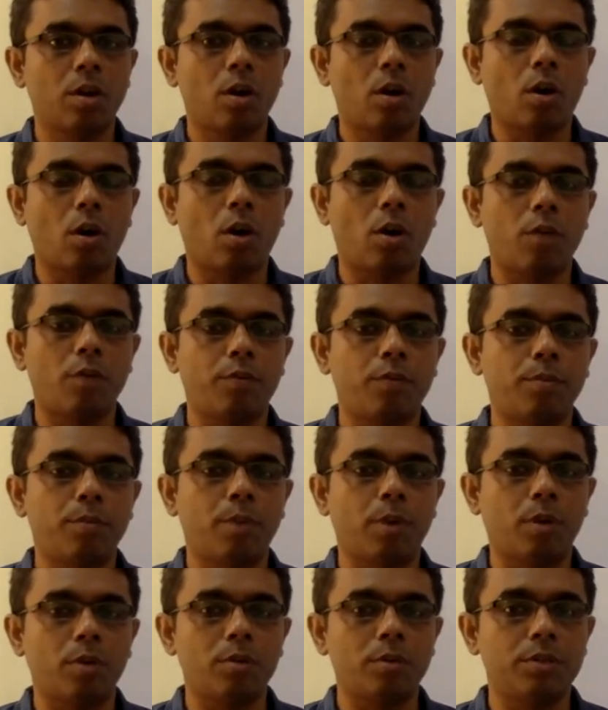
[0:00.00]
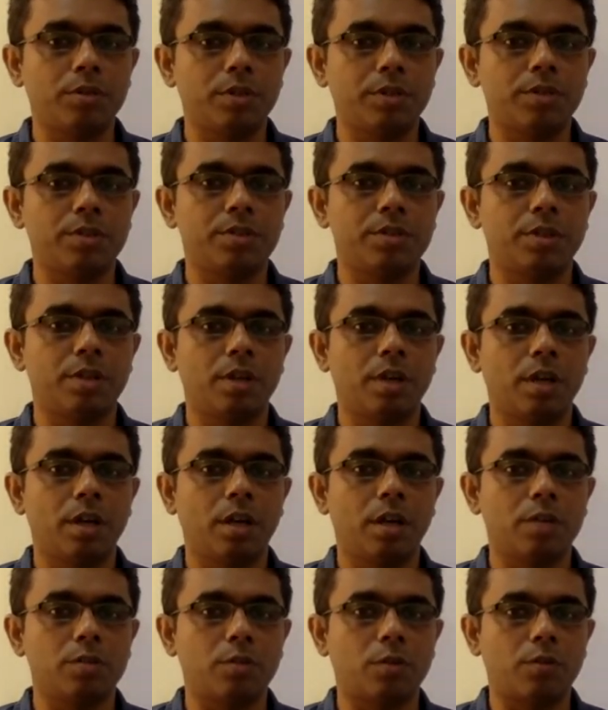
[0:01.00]
of about this
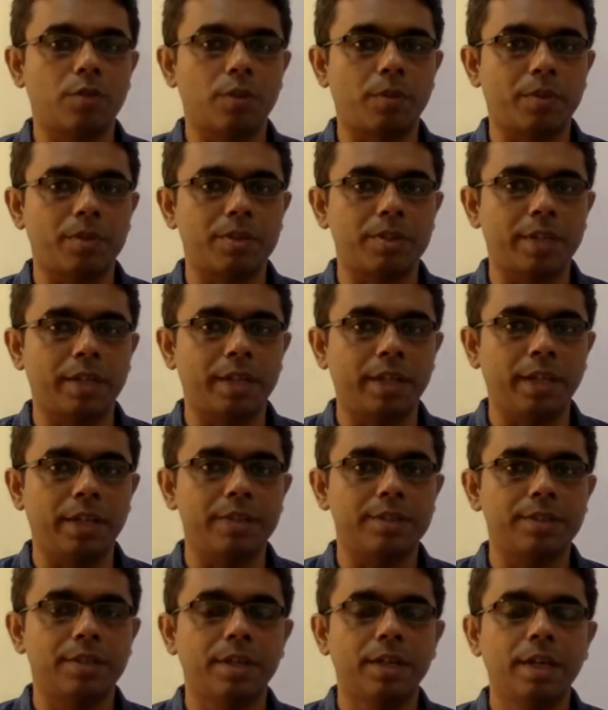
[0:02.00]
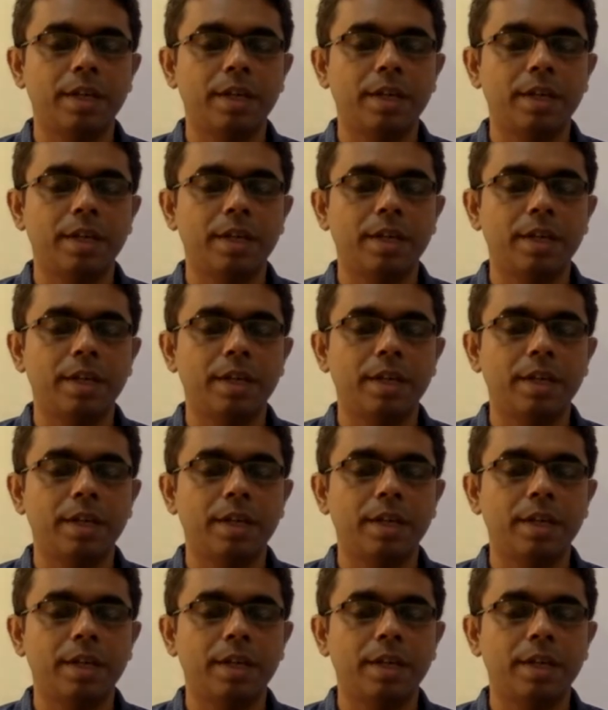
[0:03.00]
software-based techniques,